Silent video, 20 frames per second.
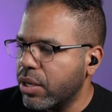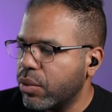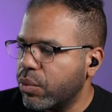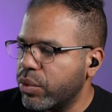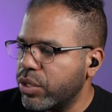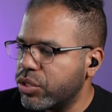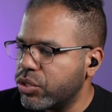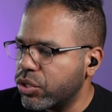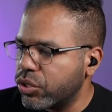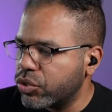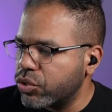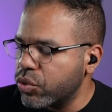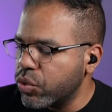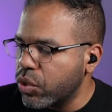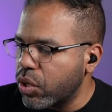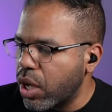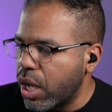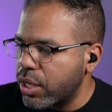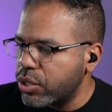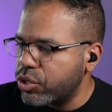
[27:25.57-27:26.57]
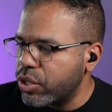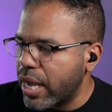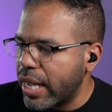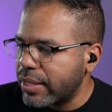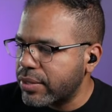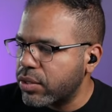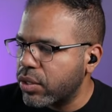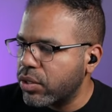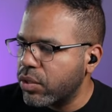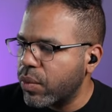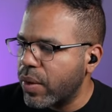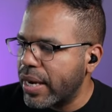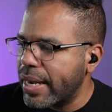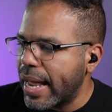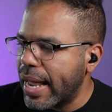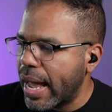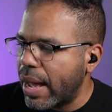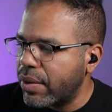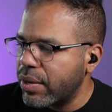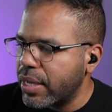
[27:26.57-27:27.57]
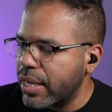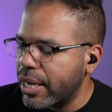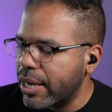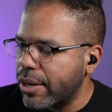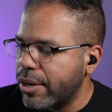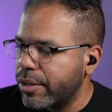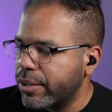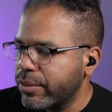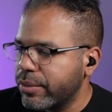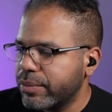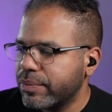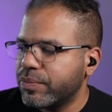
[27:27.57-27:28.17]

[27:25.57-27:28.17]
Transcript: We took two contracts on the way down here